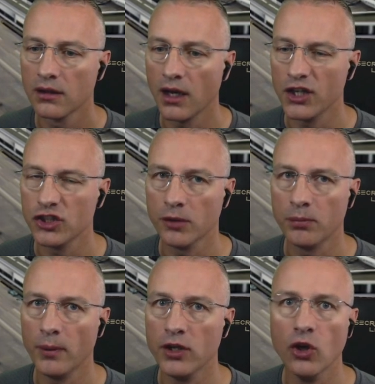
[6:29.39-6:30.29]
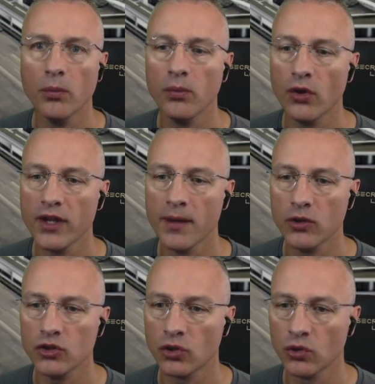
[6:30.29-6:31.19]
I should have probably not brought them
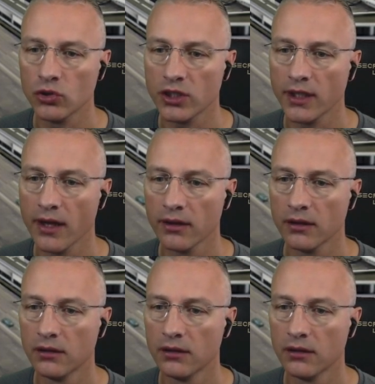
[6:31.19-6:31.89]
out so close together.